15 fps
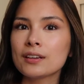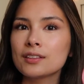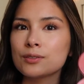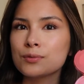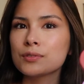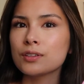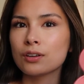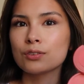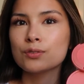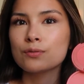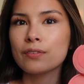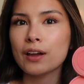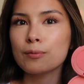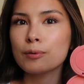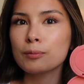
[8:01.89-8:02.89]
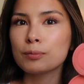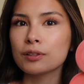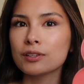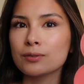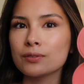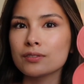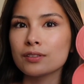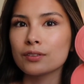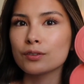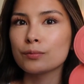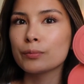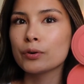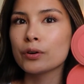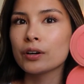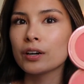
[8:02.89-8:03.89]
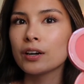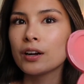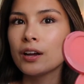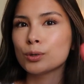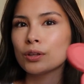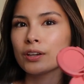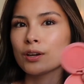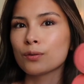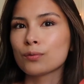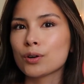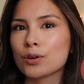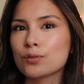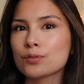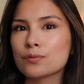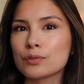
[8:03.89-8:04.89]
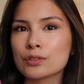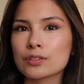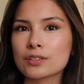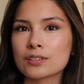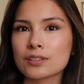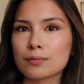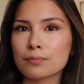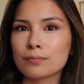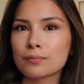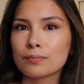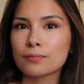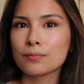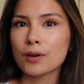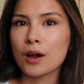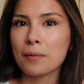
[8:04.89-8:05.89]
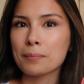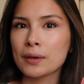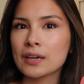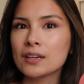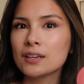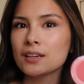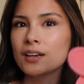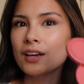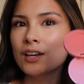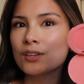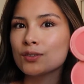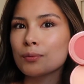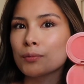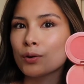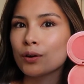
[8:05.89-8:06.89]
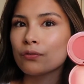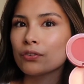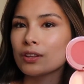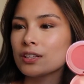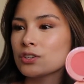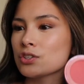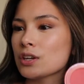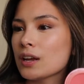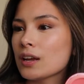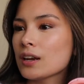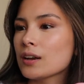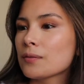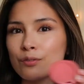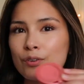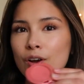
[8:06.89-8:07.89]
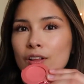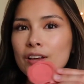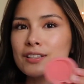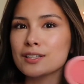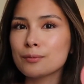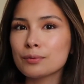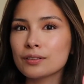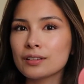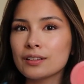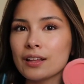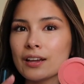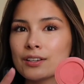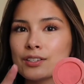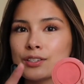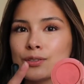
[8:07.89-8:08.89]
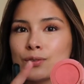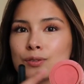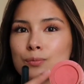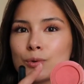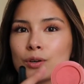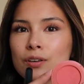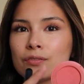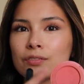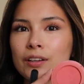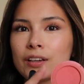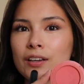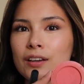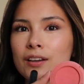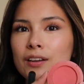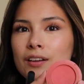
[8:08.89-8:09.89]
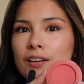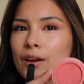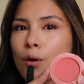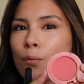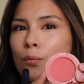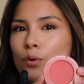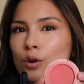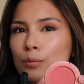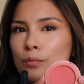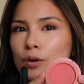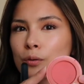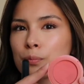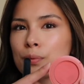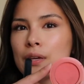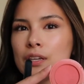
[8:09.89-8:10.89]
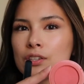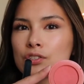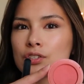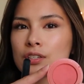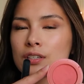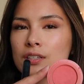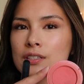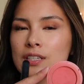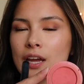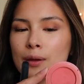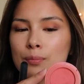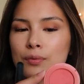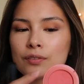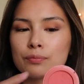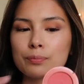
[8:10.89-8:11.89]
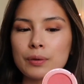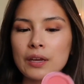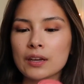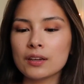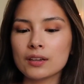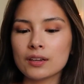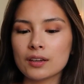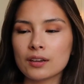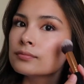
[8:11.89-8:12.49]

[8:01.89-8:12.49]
This one's also vibrant, but this one's a little more like a rose versus a hot pink, so I'm going for this shade. For fall, I typically like to use more of like a warmer peachy type of pink.